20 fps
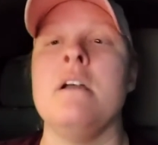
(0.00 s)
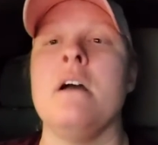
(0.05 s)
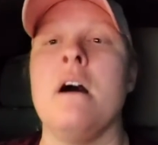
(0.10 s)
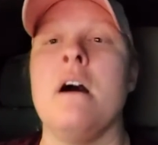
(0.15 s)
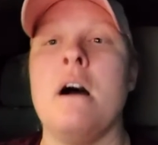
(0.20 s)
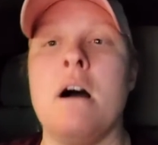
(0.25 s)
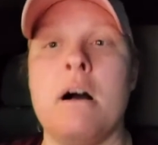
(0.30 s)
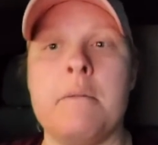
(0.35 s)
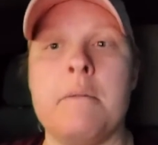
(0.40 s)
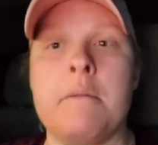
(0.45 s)

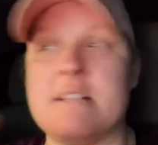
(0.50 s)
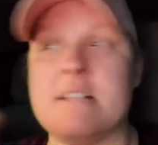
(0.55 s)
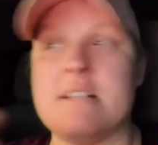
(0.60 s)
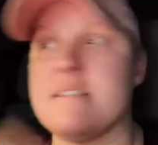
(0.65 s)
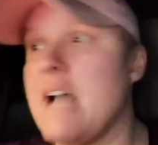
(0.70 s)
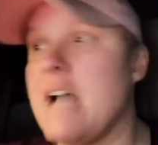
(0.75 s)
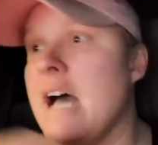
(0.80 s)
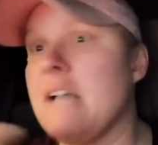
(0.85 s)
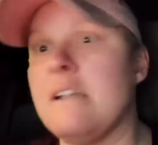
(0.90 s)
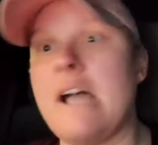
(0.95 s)
Um, it is
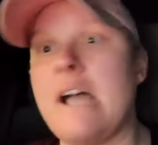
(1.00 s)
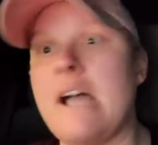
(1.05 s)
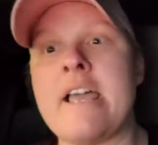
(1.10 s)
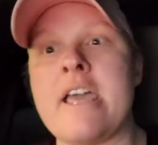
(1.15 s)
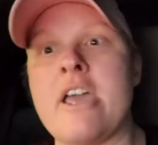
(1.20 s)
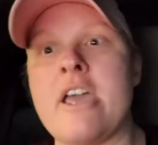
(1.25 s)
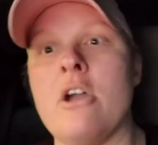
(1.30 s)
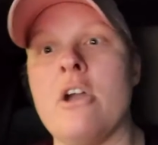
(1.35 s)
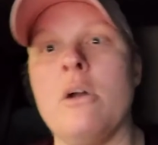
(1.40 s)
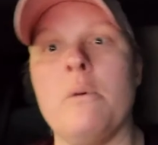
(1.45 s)
not like
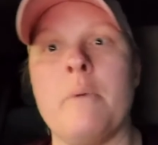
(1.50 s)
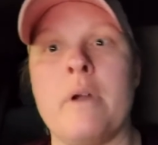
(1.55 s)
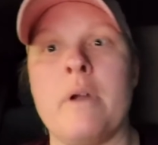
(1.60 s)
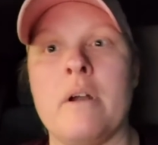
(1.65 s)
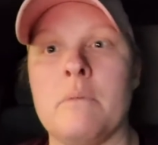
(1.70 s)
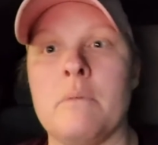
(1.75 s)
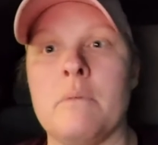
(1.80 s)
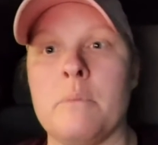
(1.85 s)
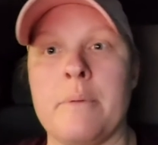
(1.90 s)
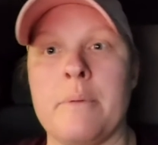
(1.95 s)
here
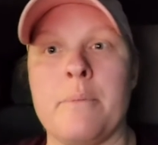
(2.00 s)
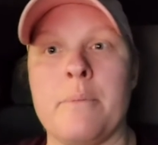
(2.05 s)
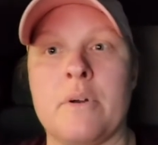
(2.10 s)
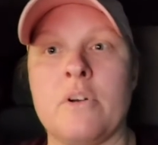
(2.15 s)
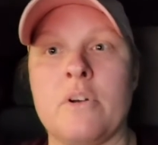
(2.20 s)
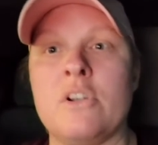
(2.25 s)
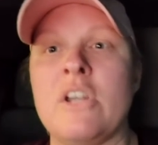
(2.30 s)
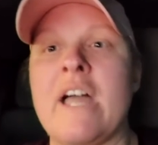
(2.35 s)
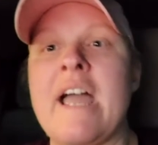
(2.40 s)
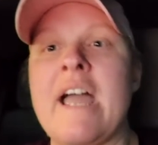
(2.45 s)
we're, we're
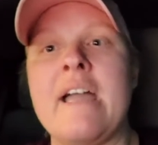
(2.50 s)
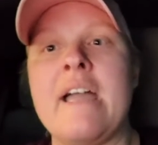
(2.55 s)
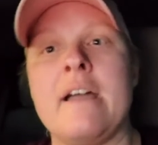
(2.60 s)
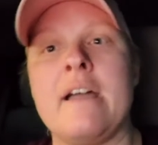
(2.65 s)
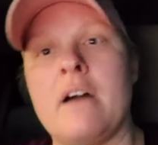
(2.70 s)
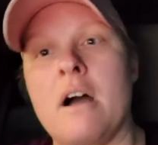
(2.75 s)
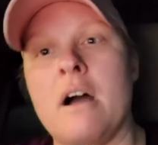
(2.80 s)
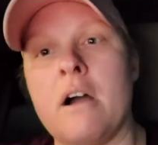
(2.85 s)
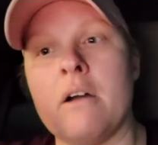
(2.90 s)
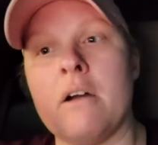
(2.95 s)
clay
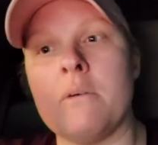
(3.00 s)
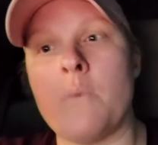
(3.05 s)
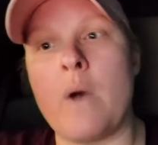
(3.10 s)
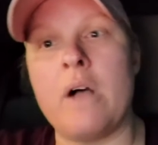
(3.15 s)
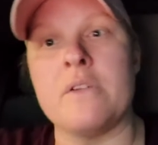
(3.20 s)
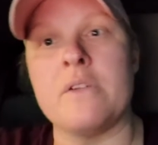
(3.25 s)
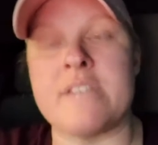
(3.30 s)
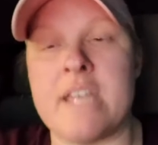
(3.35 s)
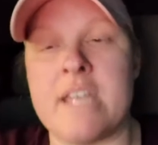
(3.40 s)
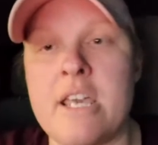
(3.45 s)
and our
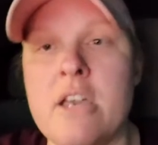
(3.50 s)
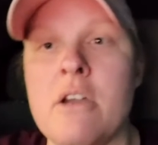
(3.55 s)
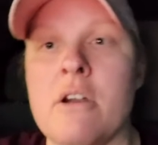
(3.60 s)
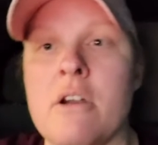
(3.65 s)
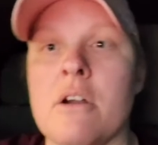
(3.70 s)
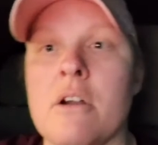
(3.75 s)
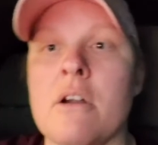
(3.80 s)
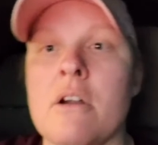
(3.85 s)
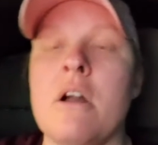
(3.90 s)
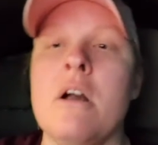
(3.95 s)
wells
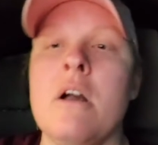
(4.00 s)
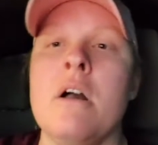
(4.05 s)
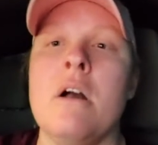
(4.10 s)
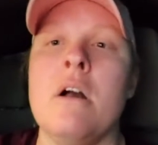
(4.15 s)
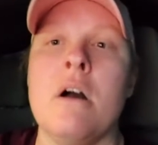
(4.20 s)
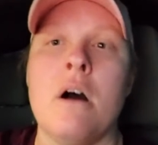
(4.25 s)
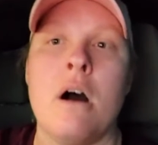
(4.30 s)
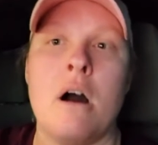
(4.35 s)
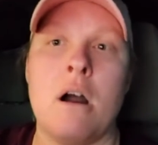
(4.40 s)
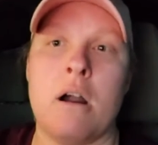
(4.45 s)
here
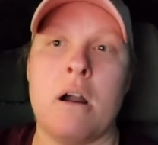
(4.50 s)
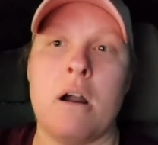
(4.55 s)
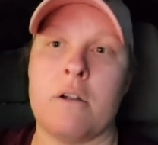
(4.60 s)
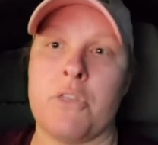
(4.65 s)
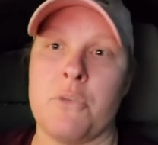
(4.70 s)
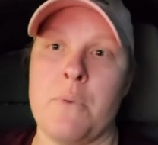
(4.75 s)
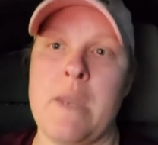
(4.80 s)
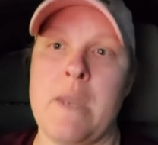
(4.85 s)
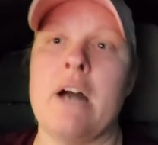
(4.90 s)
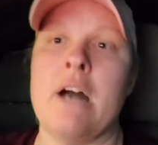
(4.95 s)
are
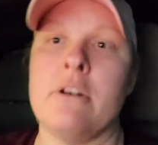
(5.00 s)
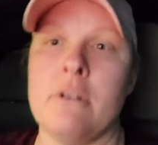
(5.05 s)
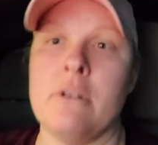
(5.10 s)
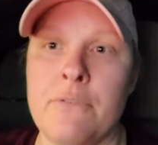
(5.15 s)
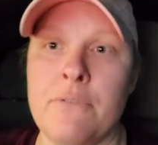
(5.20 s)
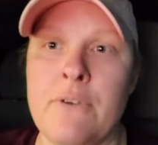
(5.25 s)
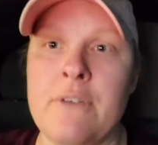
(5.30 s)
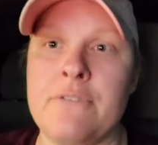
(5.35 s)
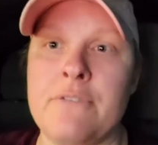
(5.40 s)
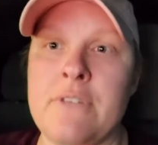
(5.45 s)

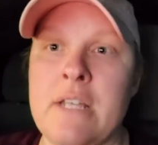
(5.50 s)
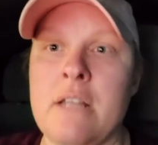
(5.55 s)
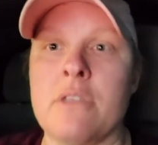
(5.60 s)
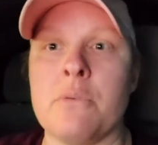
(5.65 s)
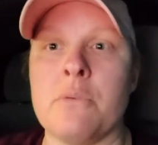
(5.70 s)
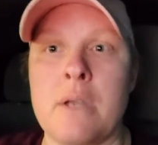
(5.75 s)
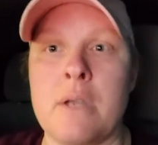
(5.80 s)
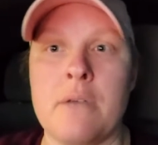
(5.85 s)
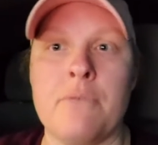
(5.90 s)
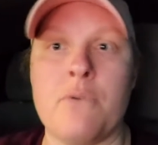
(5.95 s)
350,
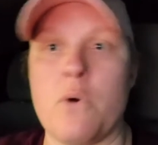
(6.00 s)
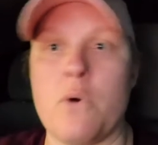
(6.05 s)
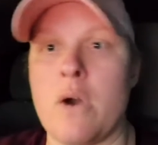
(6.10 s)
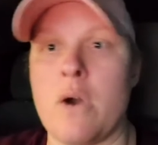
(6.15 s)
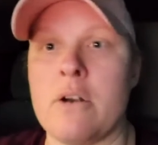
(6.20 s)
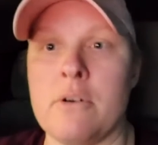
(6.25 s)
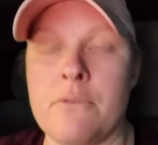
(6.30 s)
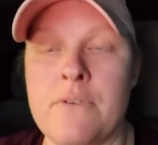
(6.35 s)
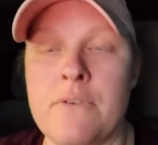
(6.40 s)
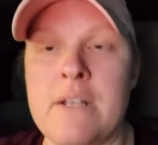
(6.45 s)
three,
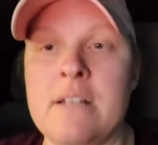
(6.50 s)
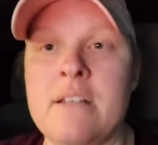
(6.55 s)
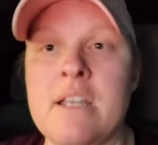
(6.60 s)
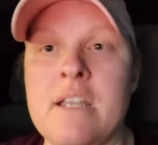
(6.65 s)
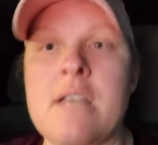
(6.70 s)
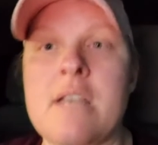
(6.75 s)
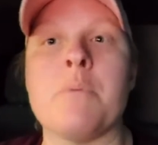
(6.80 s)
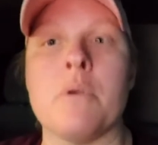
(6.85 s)
400 feet deep.